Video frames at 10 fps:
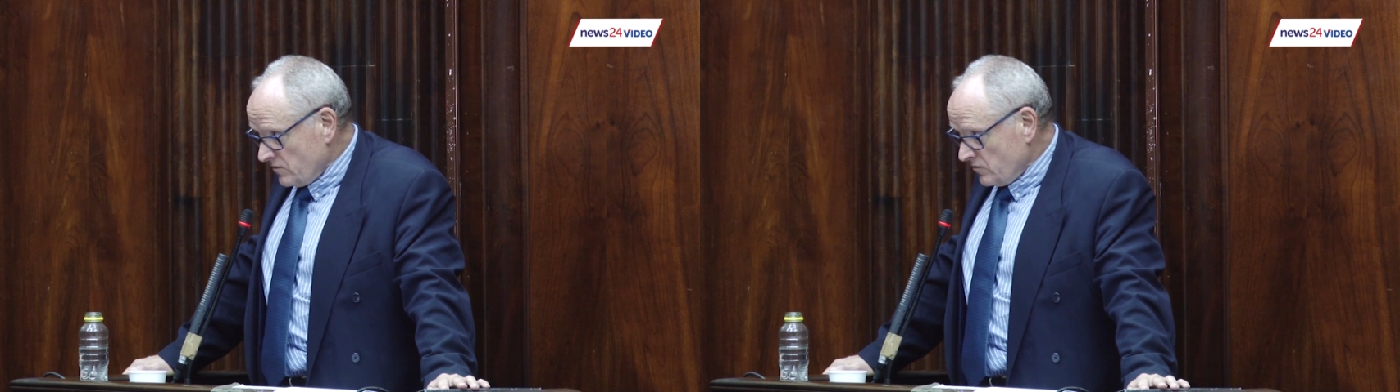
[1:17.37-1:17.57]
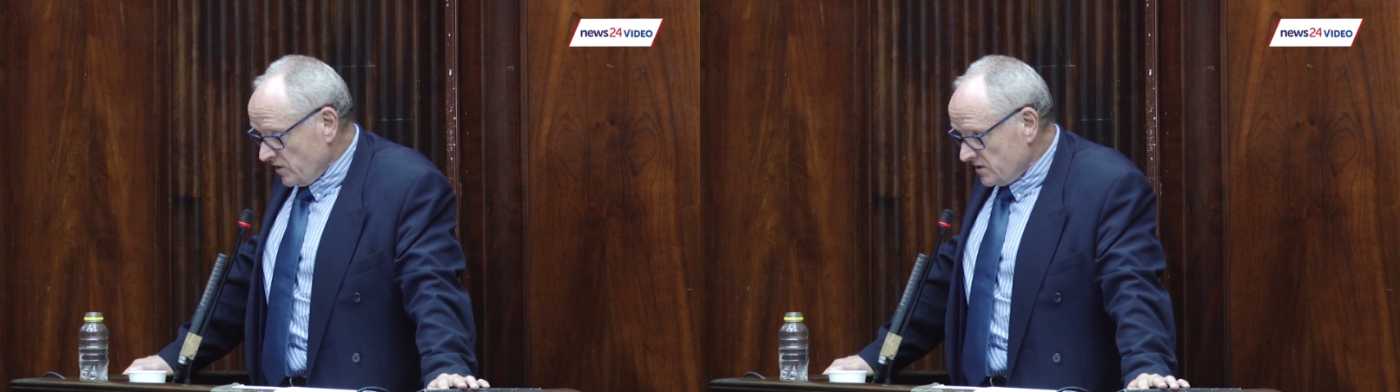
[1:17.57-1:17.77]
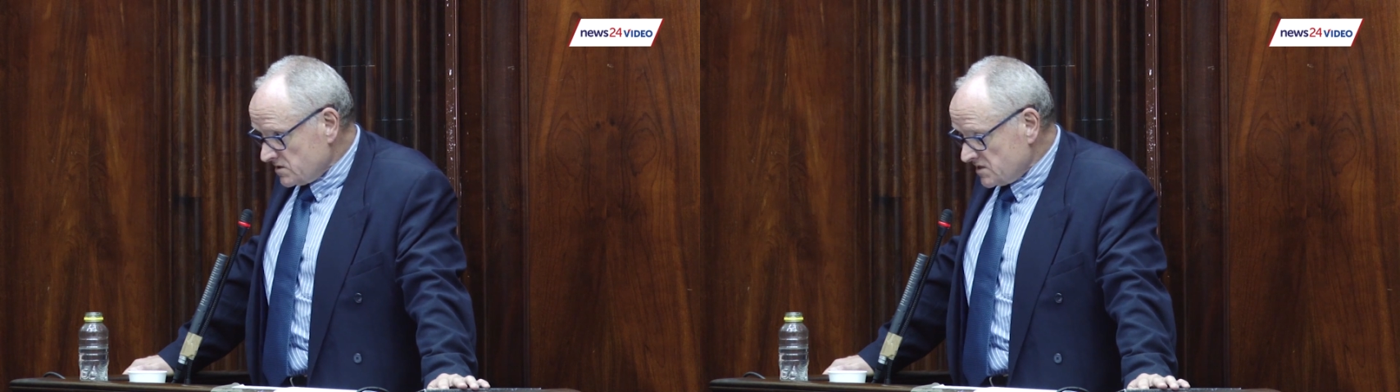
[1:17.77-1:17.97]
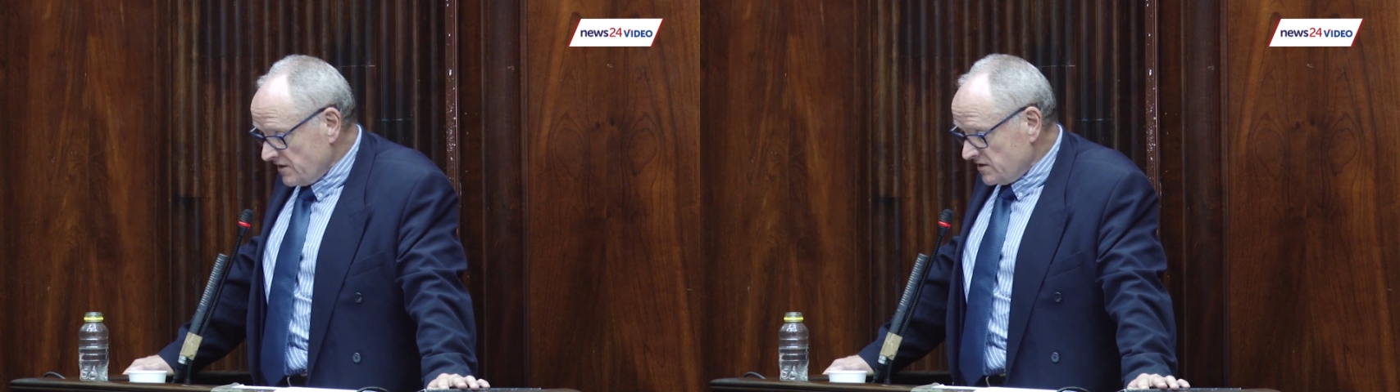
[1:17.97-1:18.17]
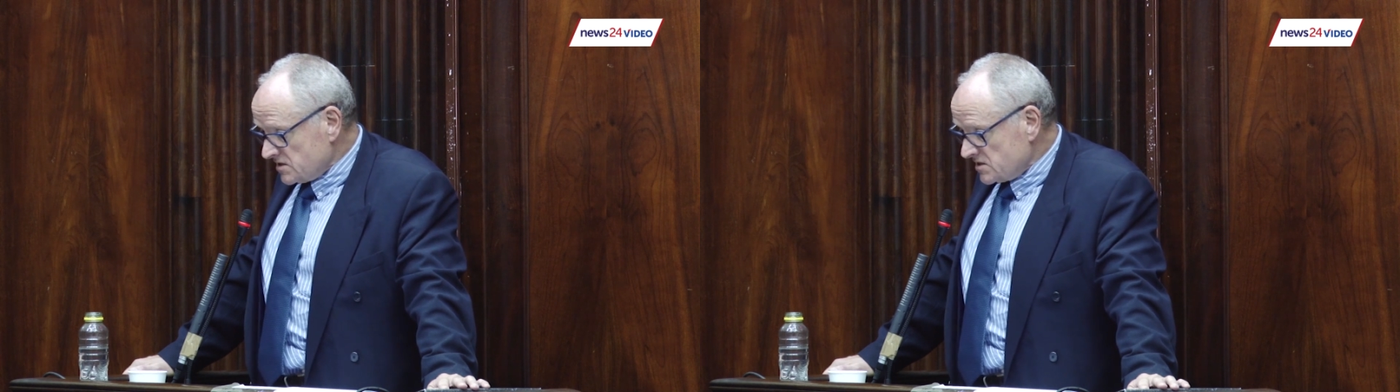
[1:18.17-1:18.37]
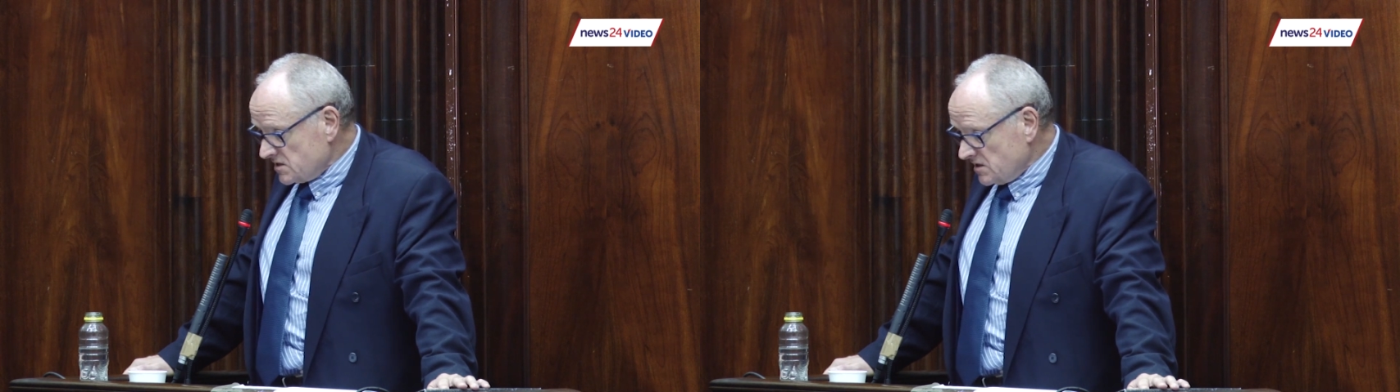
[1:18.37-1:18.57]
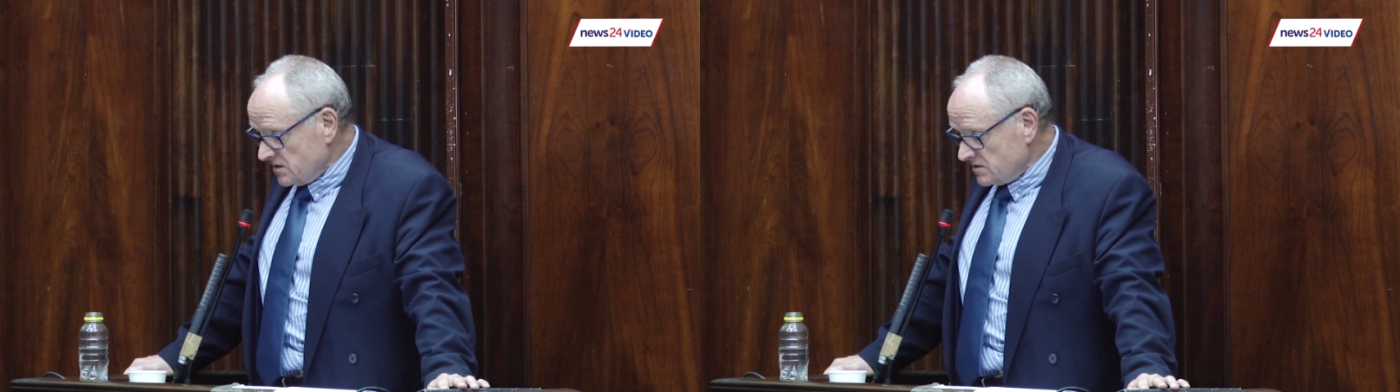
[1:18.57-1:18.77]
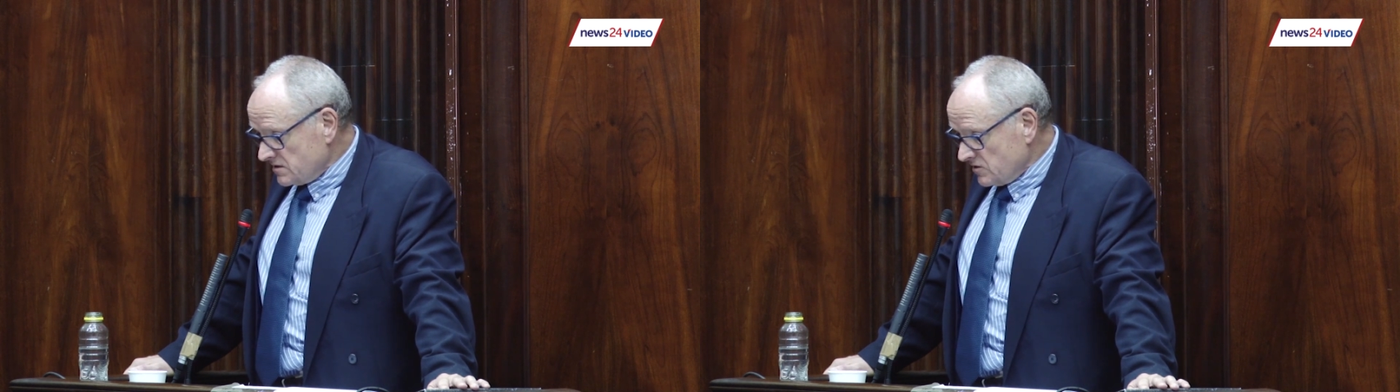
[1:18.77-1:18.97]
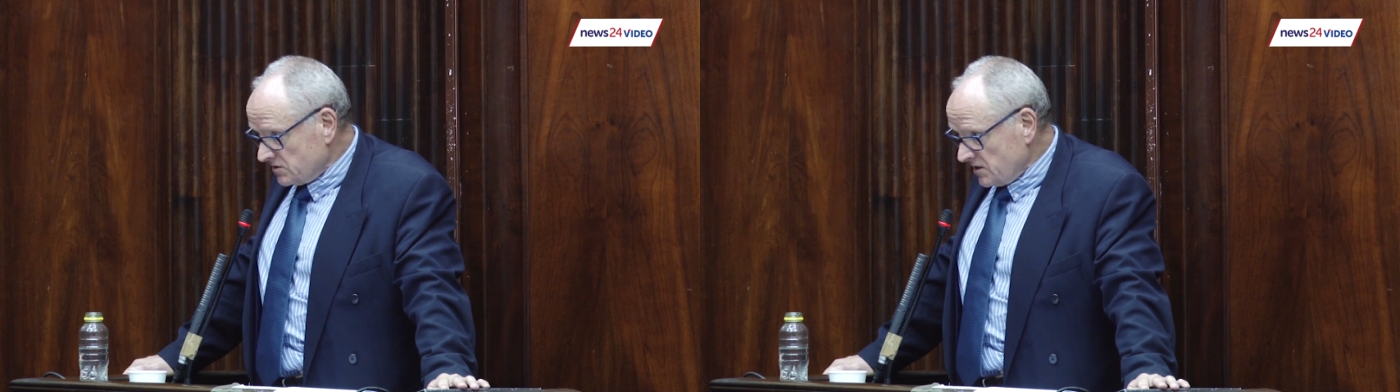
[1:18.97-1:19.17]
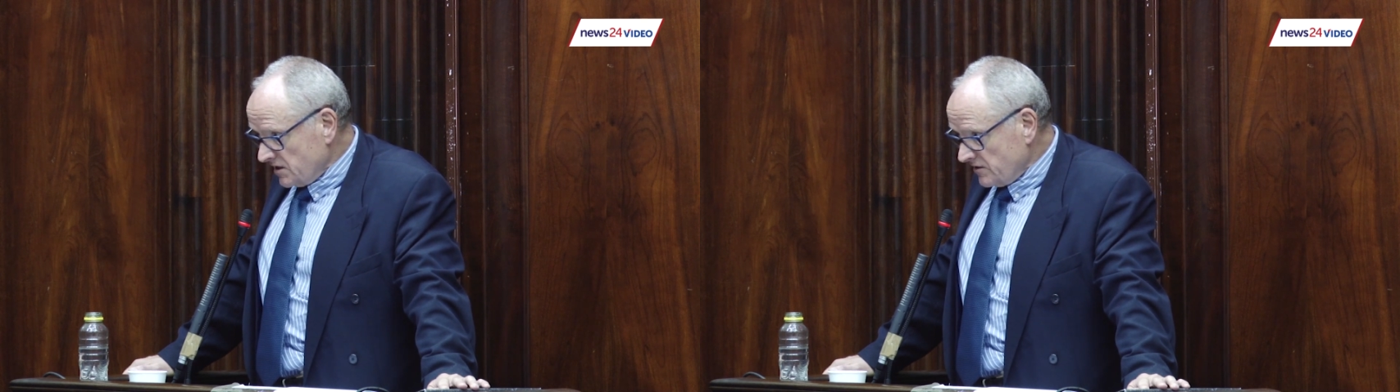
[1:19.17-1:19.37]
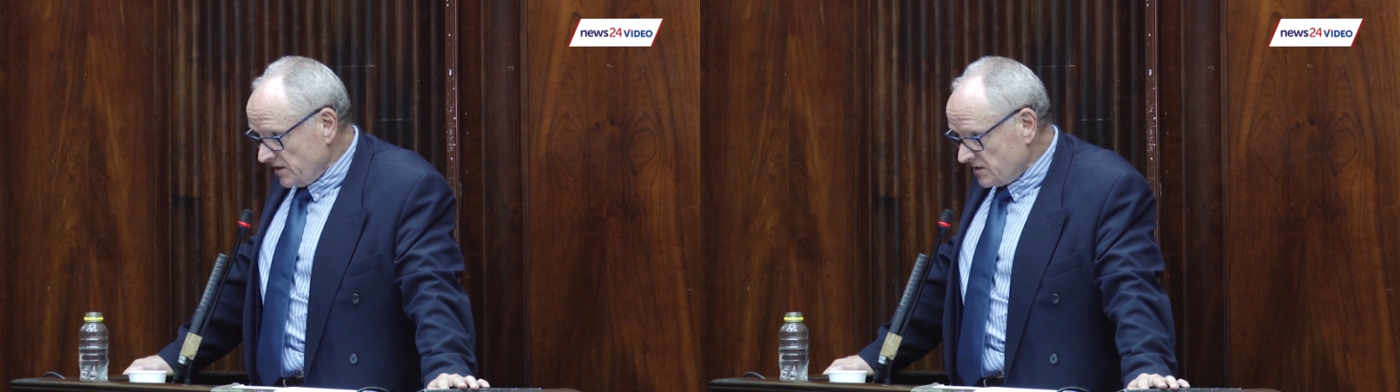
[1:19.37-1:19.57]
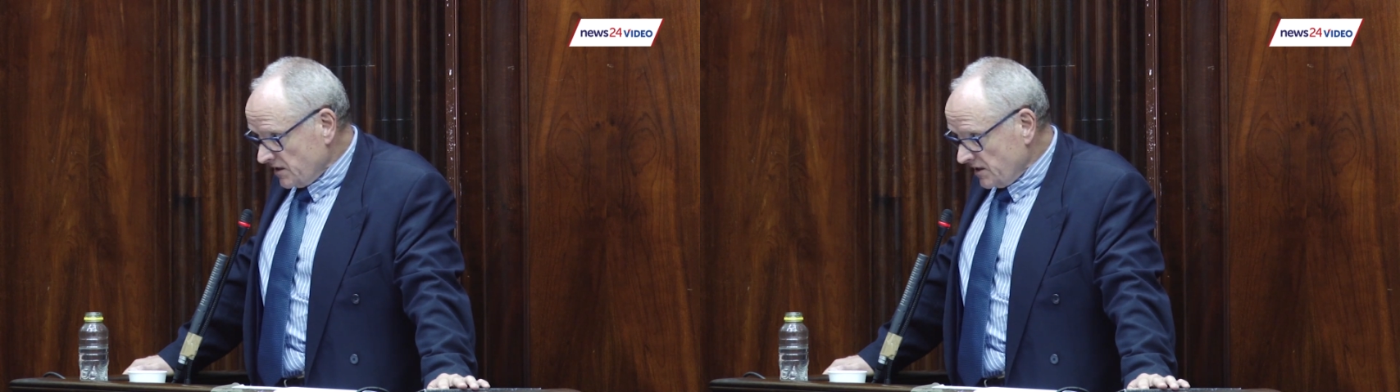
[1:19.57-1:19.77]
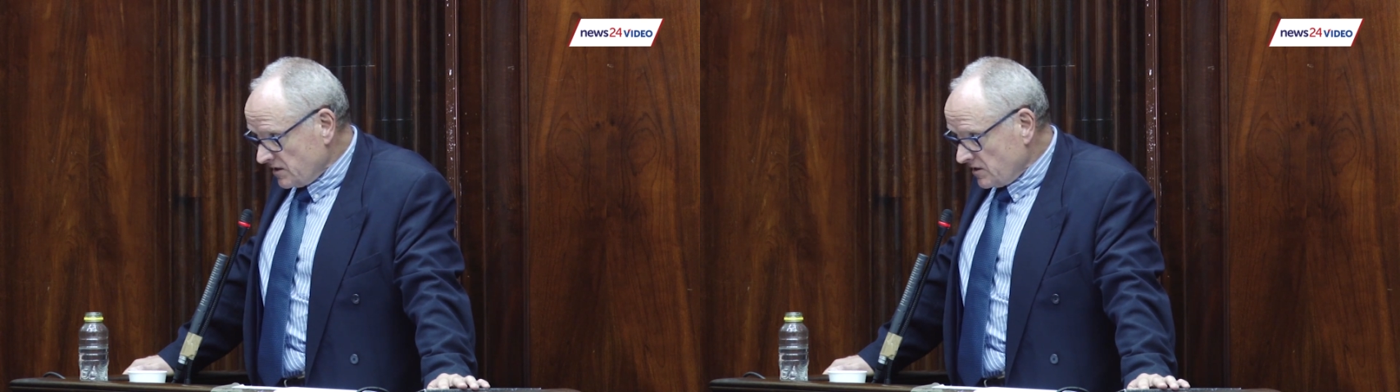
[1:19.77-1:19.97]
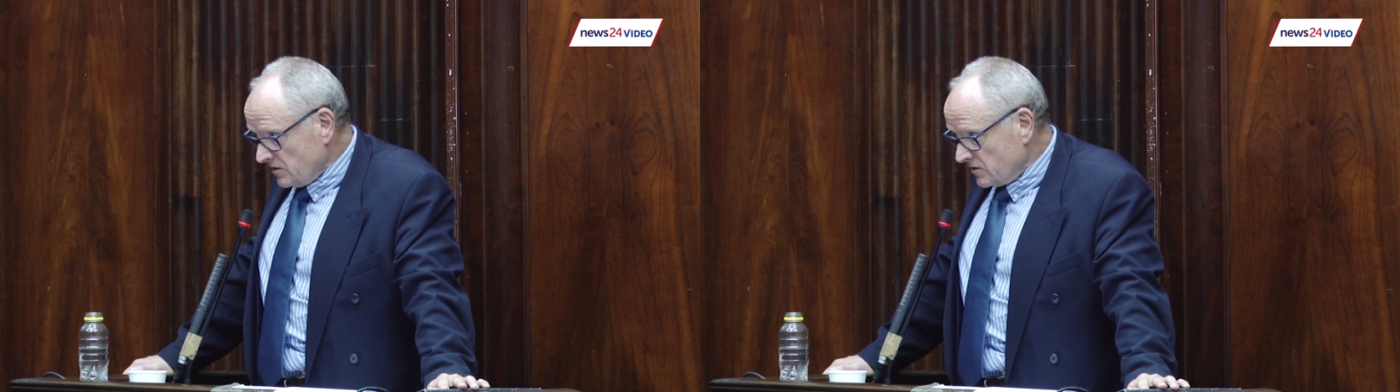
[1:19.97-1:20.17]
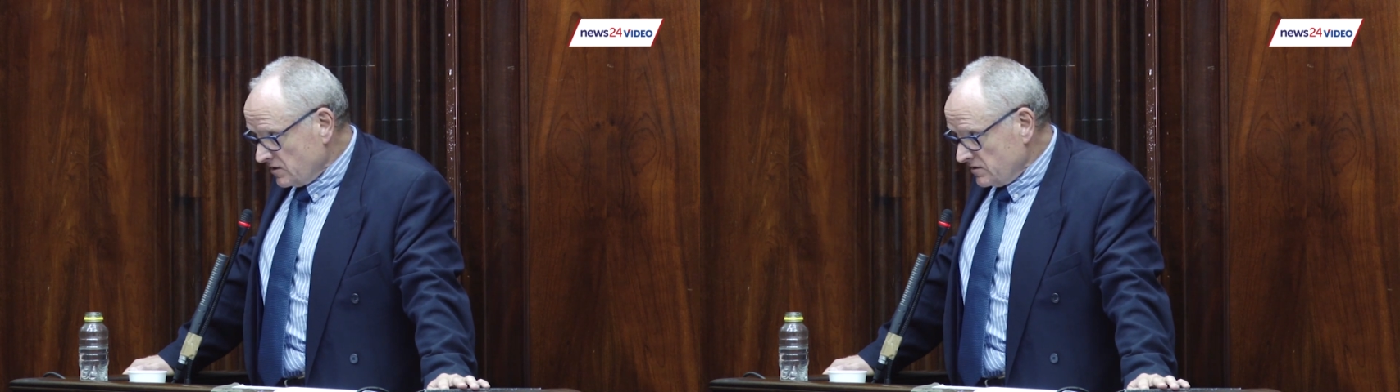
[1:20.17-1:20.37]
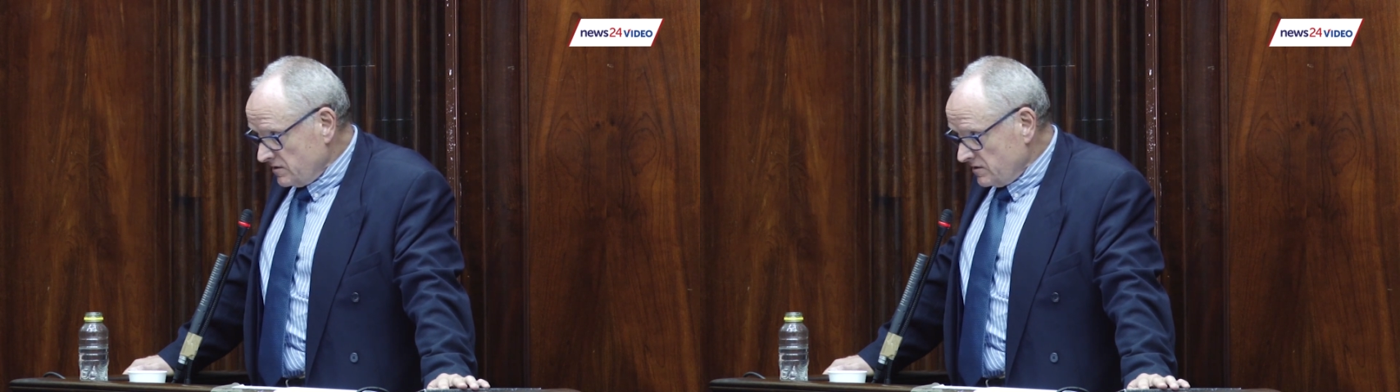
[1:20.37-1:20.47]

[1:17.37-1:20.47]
When Terence Steed got there at 9 o'clock,